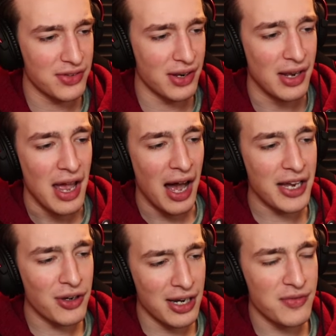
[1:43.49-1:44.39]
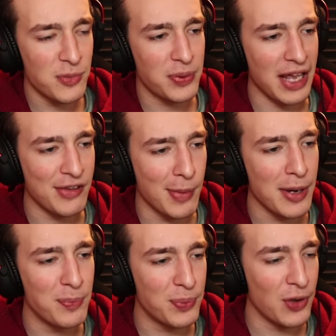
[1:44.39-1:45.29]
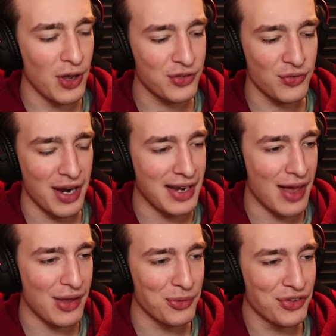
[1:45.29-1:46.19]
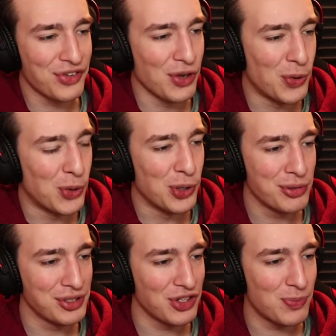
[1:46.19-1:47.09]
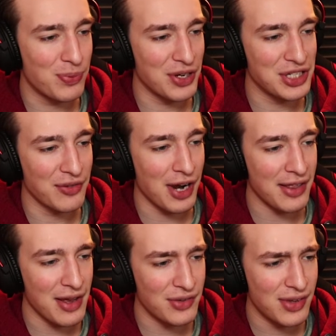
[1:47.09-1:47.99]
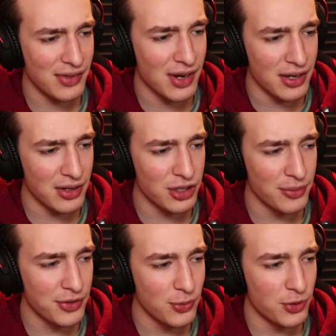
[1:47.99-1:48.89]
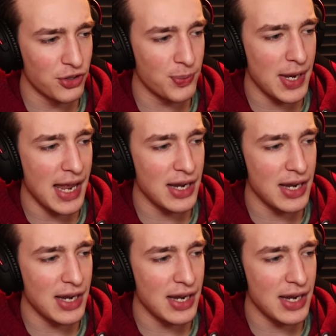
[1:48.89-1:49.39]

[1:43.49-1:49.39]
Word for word: And I can't even place my blocks right now. That was so awkward just bridging right there. Is this guy going to come towards me?